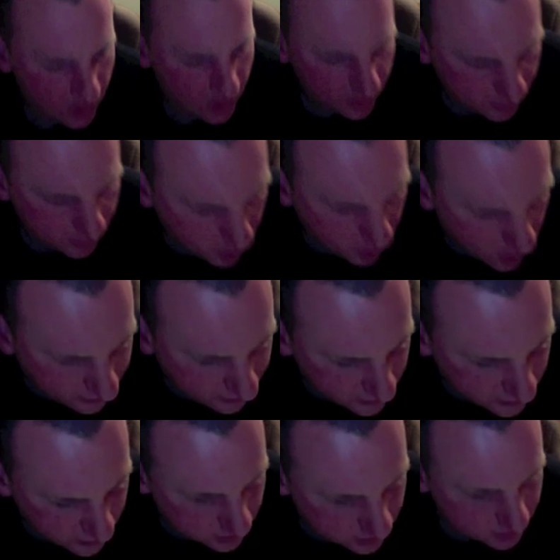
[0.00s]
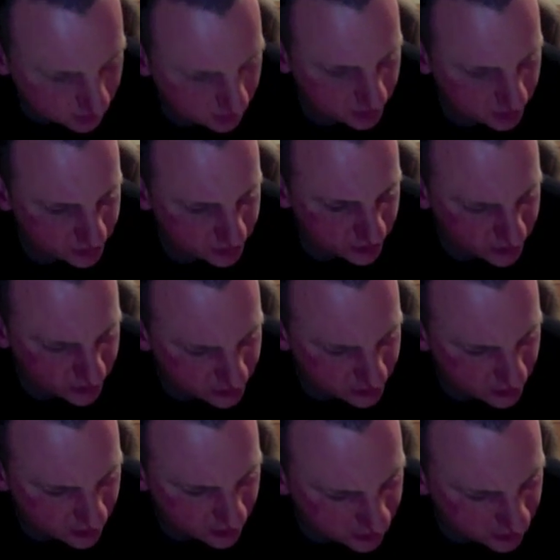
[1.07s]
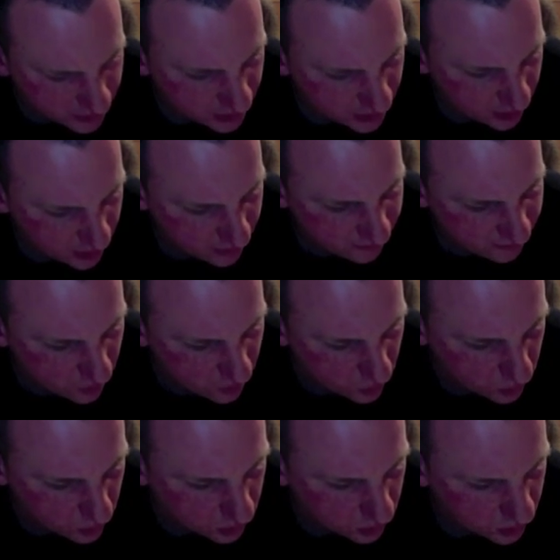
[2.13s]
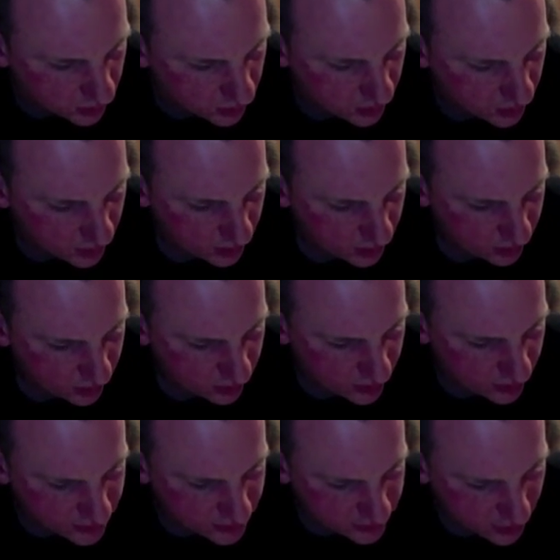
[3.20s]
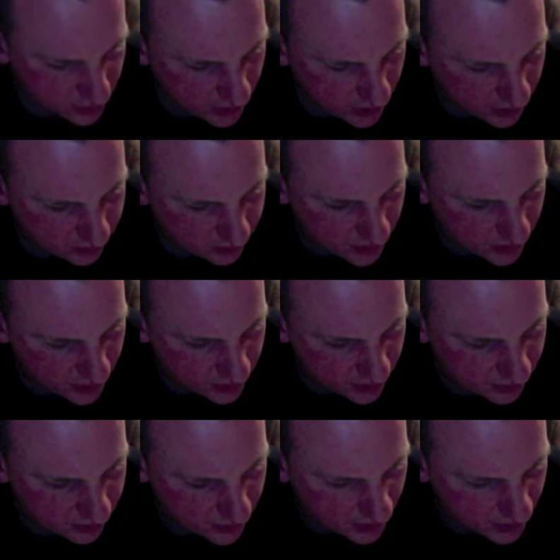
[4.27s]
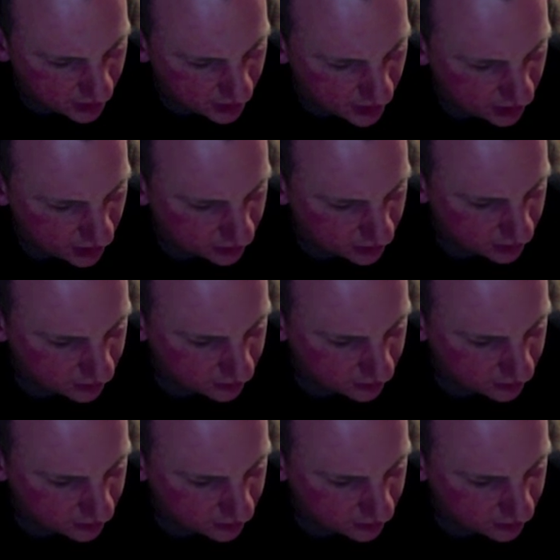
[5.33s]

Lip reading: The prophet is considered a fool, the inspired man a maniac.